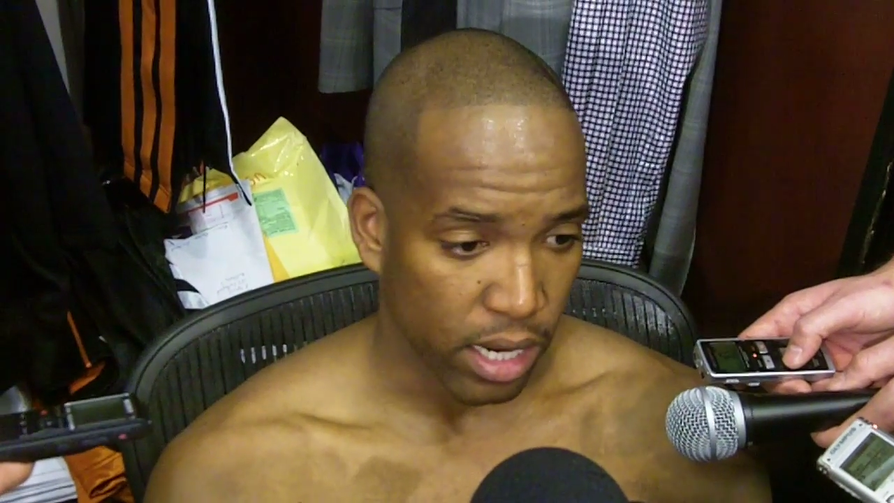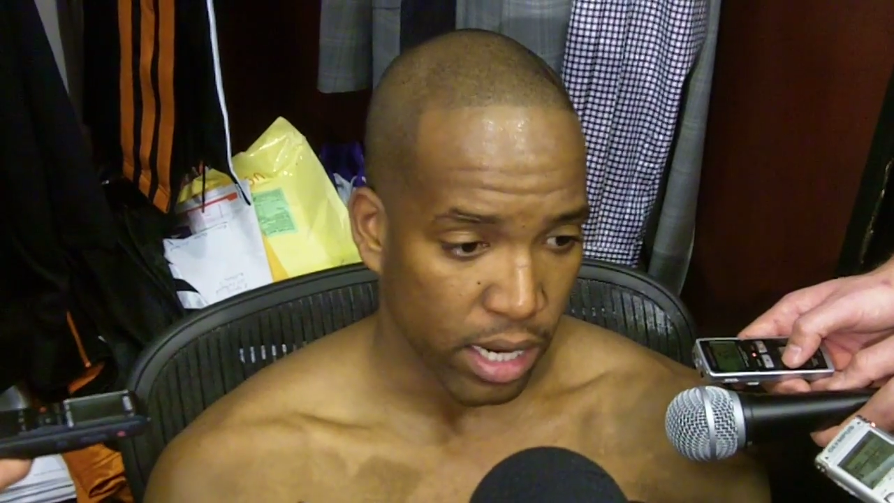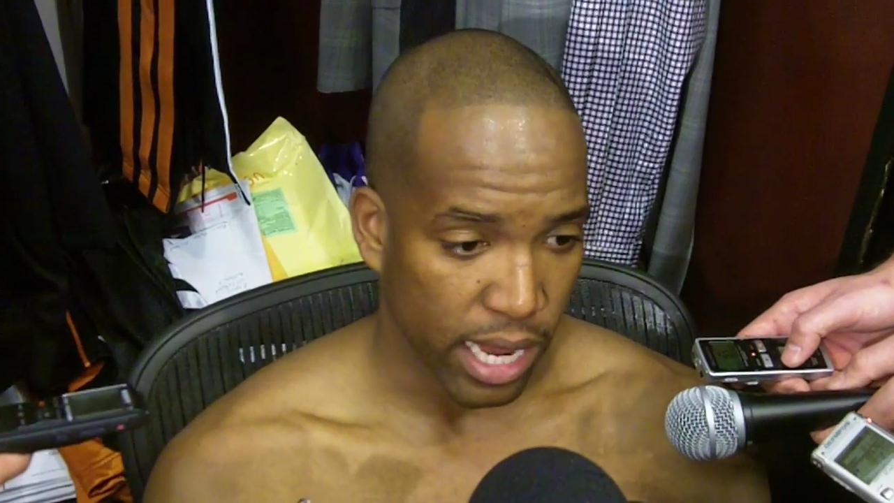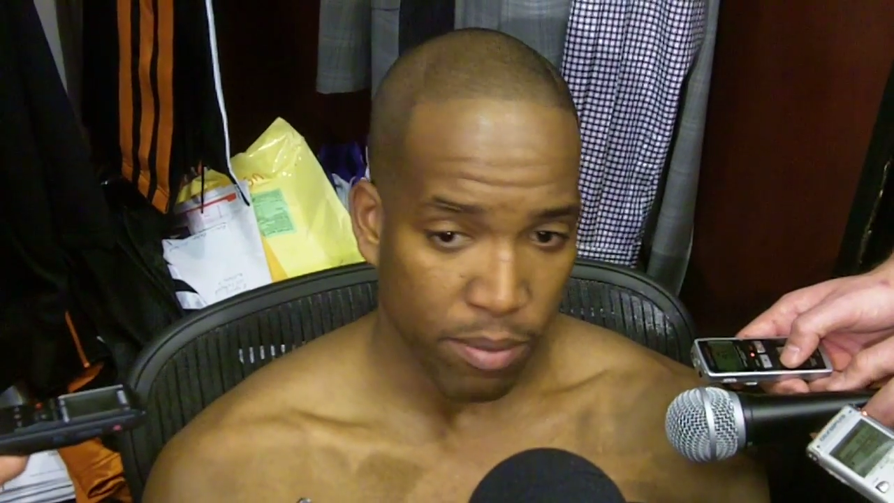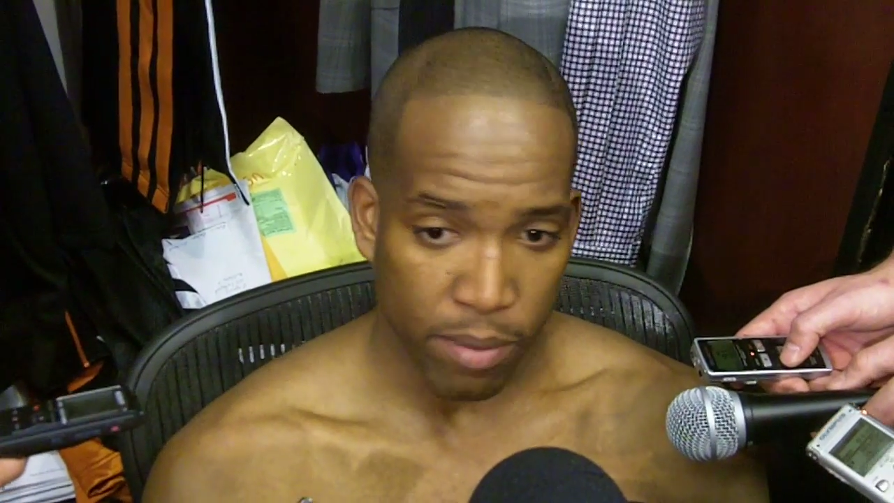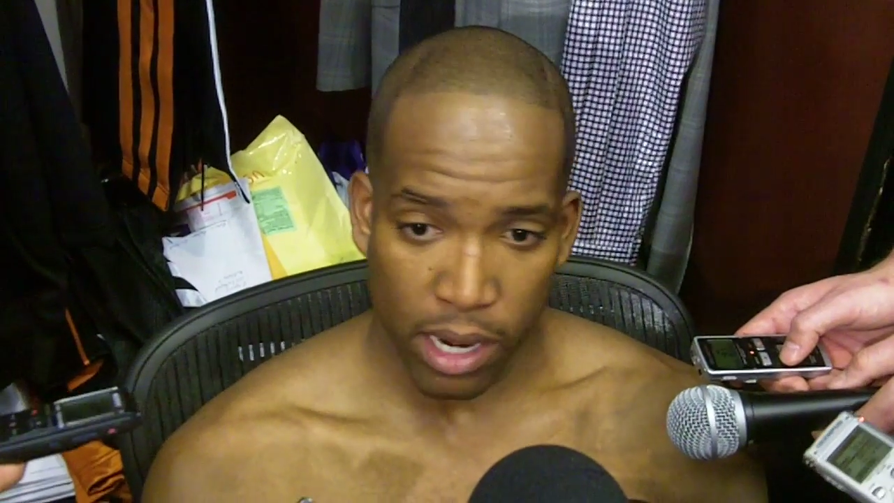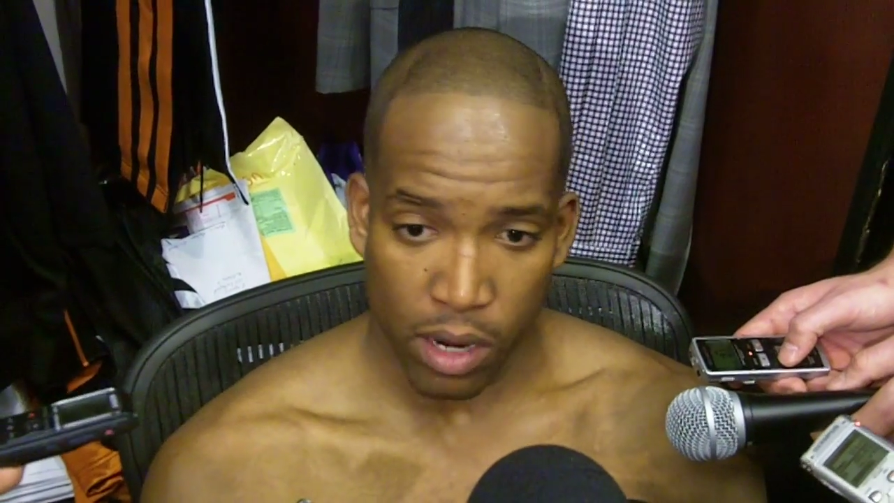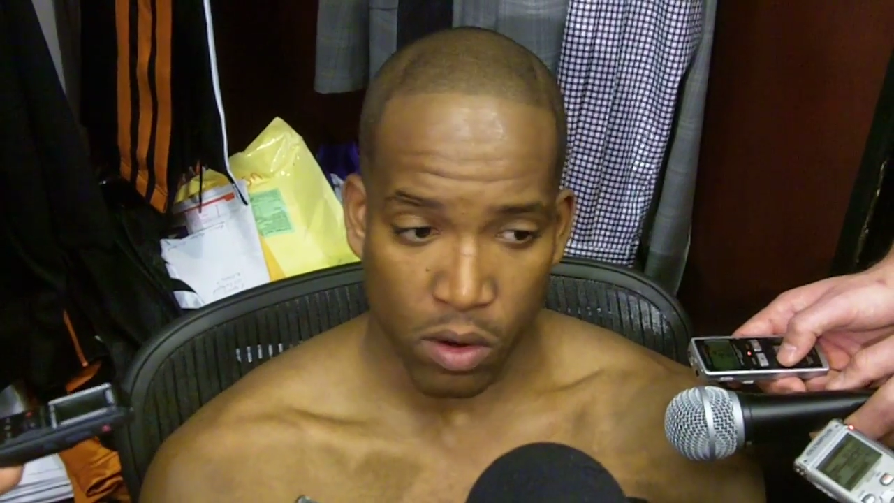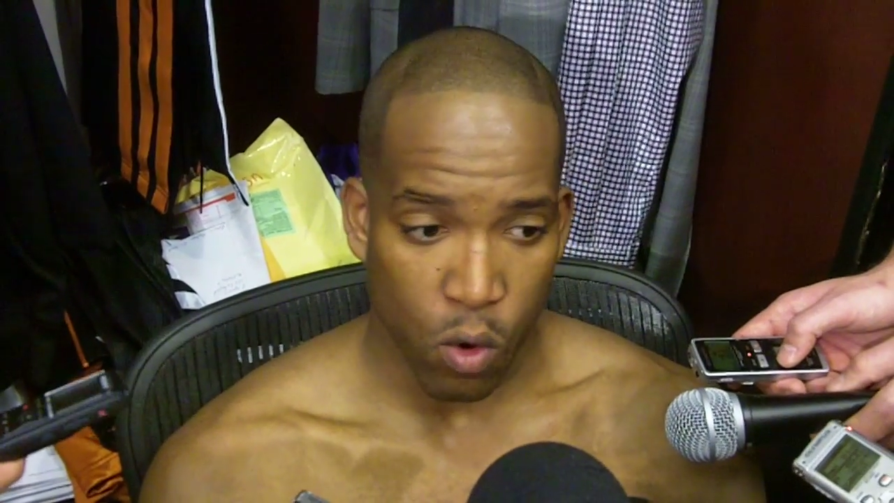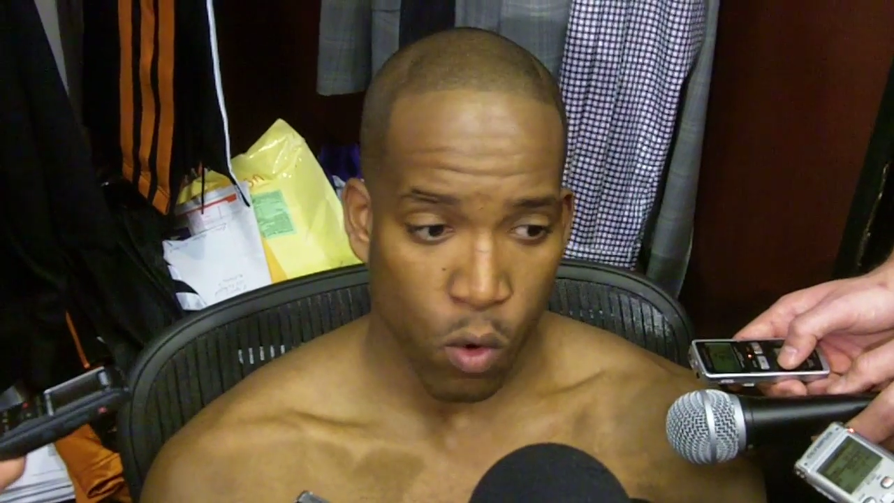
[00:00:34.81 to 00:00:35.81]
getting better
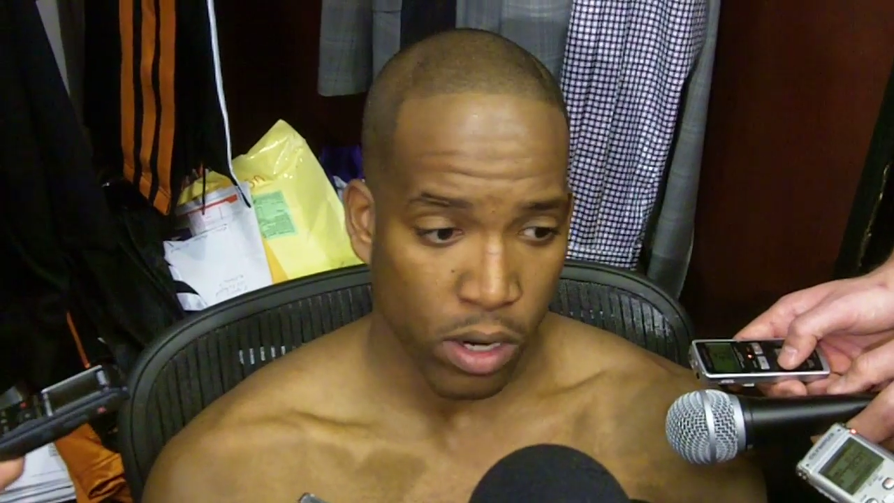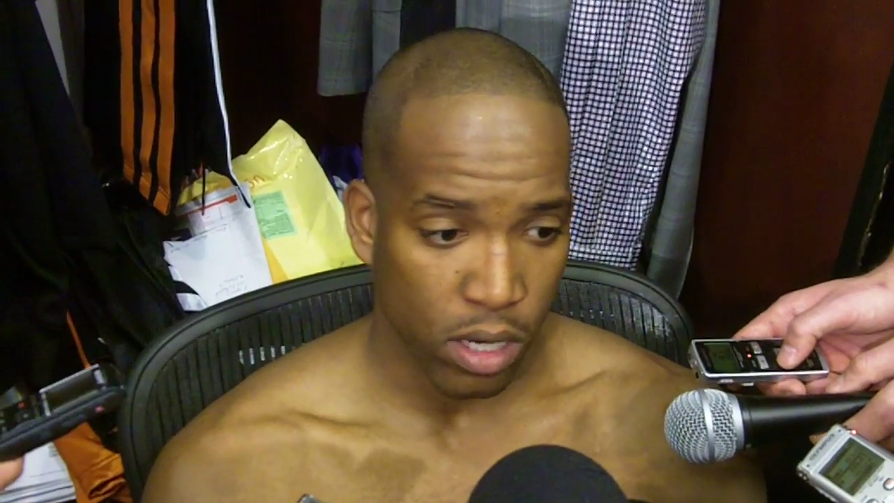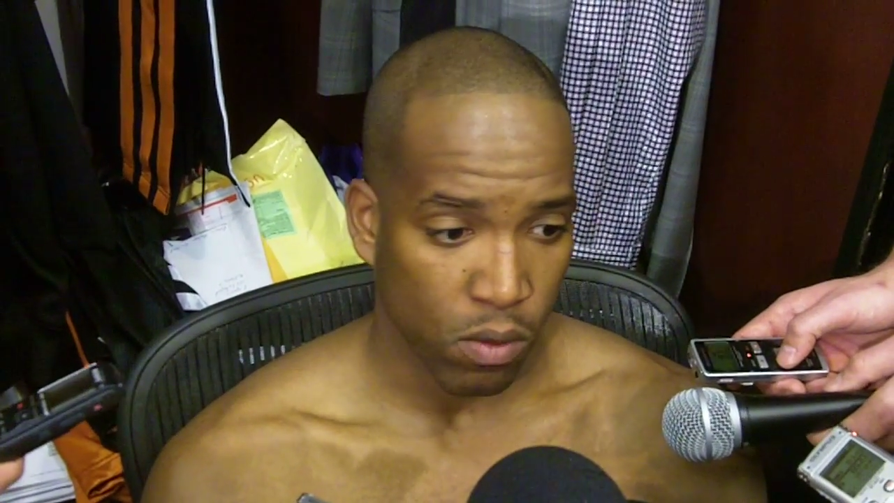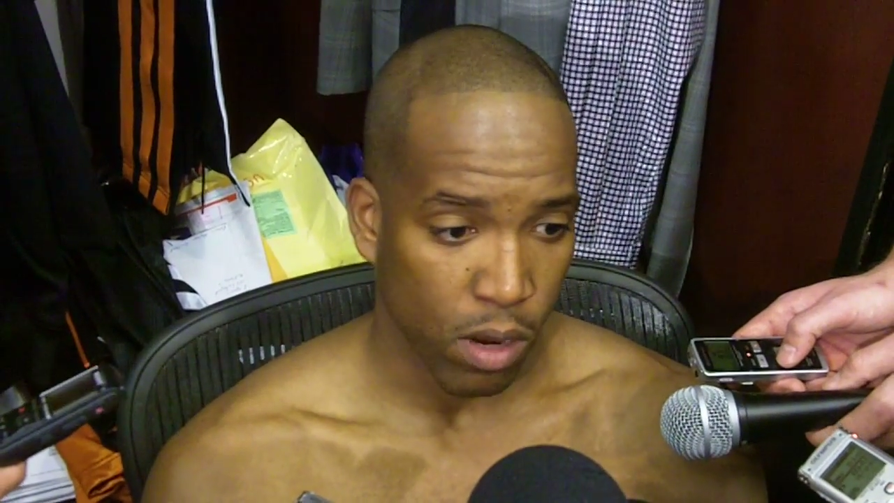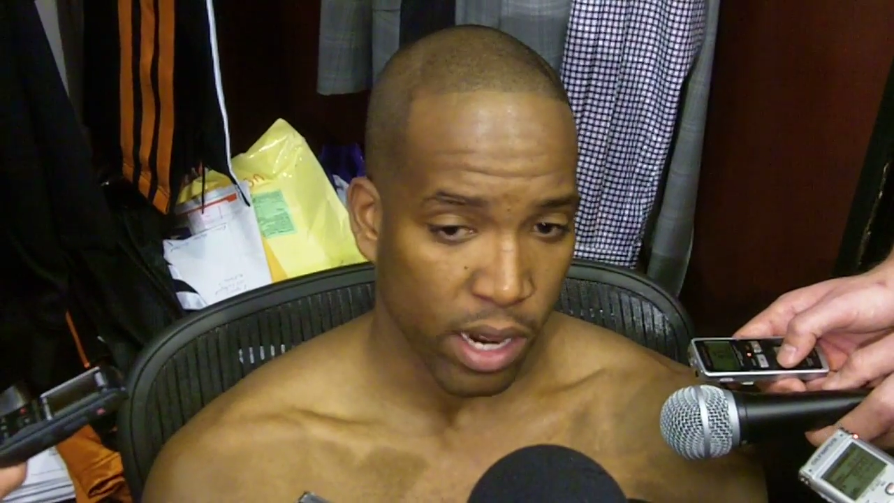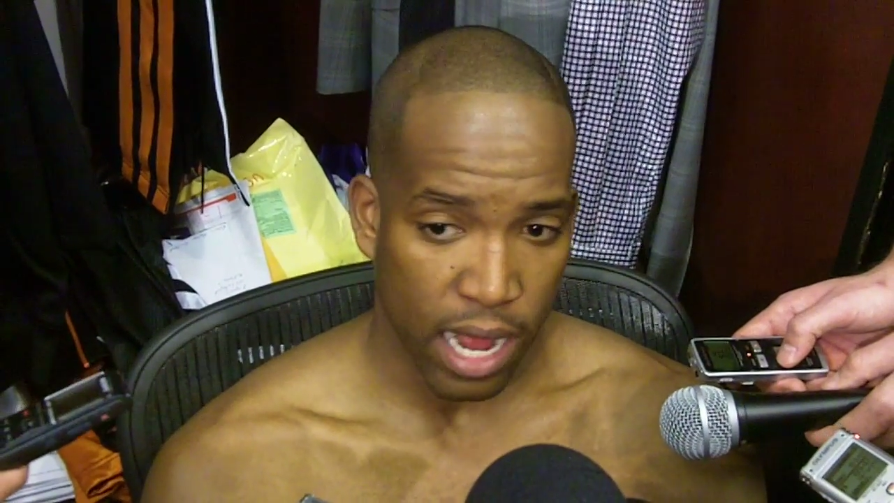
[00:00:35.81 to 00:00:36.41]
on court, working